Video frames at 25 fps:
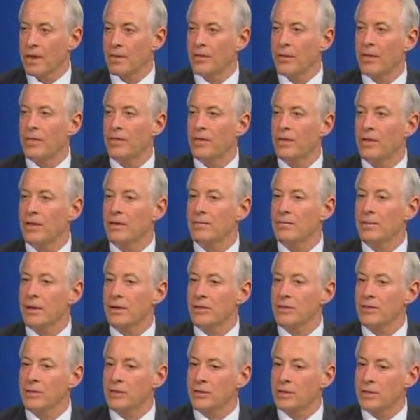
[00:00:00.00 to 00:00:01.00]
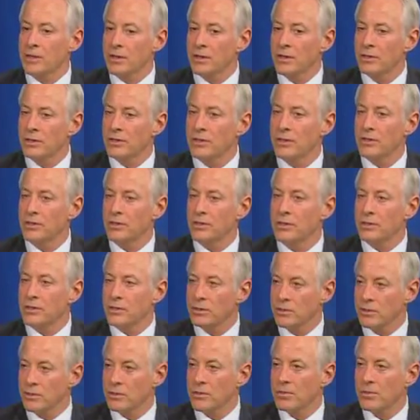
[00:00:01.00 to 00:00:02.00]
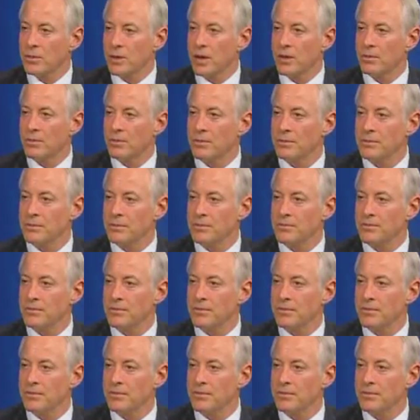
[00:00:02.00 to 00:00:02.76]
They think about the solutions to their problems.